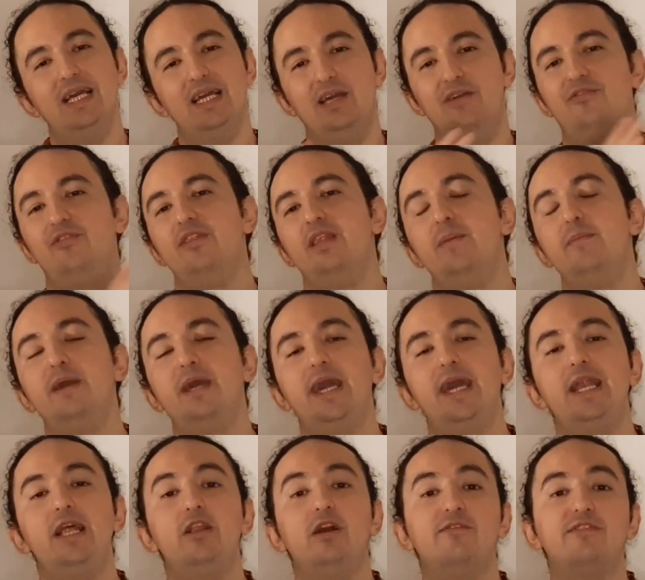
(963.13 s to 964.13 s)
If in the
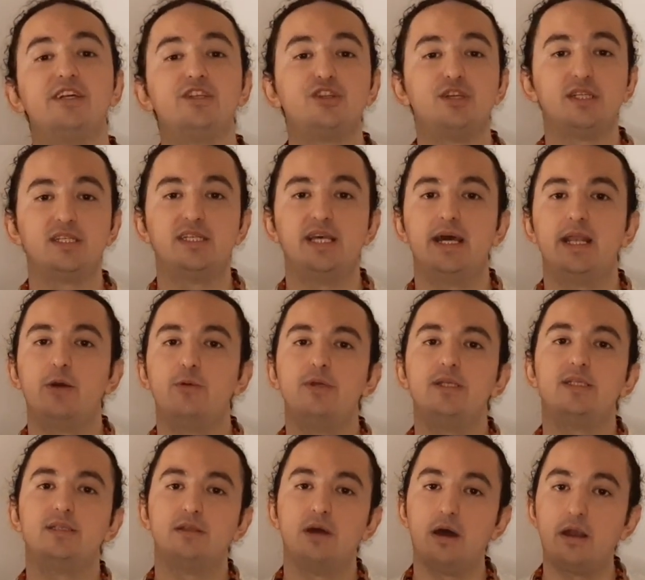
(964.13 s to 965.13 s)
beginning of the Trecena we
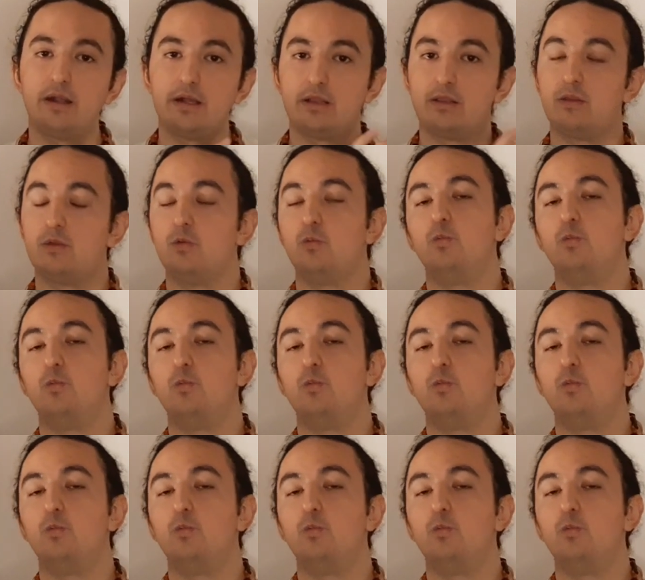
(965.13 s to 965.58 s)
started